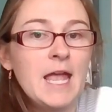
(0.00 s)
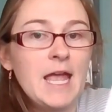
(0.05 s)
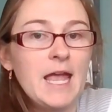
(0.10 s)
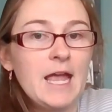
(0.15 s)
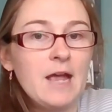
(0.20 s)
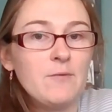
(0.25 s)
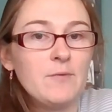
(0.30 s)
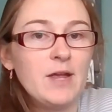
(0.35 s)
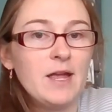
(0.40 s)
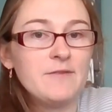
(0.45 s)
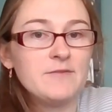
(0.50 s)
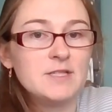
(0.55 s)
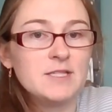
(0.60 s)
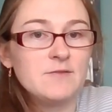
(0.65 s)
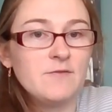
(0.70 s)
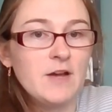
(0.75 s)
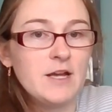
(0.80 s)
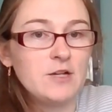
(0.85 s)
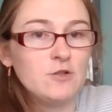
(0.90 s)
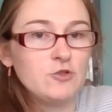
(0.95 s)
And we have
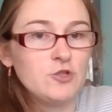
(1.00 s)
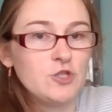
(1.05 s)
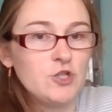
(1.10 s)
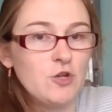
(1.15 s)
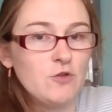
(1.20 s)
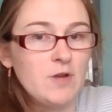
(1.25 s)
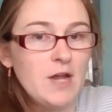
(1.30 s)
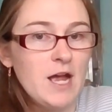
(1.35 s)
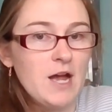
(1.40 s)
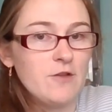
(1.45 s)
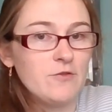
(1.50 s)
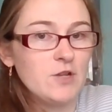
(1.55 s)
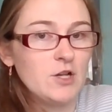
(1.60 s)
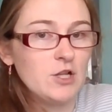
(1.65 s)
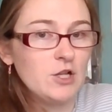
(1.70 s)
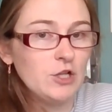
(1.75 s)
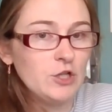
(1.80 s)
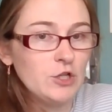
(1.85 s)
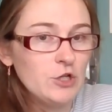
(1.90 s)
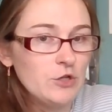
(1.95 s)
this final showdown. The
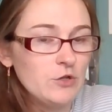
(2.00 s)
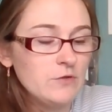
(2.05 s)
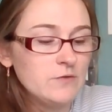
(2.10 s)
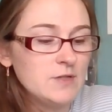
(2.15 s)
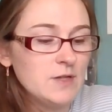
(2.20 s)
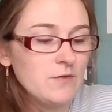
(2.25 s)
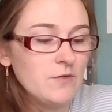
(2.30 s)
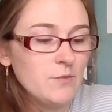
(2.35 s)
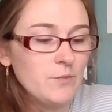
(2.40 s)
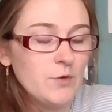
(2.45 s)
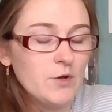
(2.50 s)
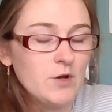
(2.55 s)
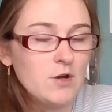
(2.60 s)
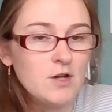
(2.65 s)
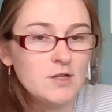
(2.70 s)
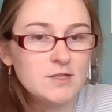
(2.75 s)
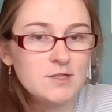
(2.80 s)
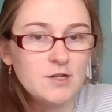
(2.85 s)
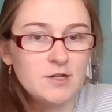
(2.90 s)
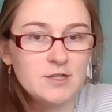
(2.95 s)
clues of the book
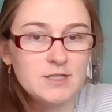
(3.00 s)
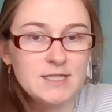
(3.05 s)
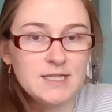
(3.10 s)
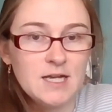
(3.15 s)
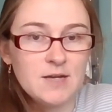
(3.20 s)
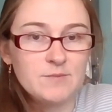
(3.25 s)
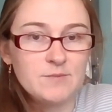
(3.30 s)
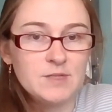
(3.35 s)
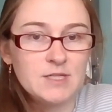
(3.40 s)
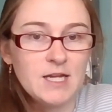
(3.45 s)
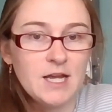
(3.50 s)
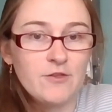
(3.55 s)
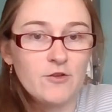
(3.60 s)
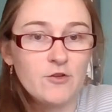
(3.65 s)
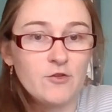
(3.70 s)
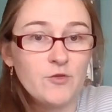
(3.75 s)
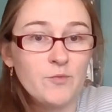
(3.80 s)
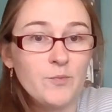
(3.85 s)
all start to come together.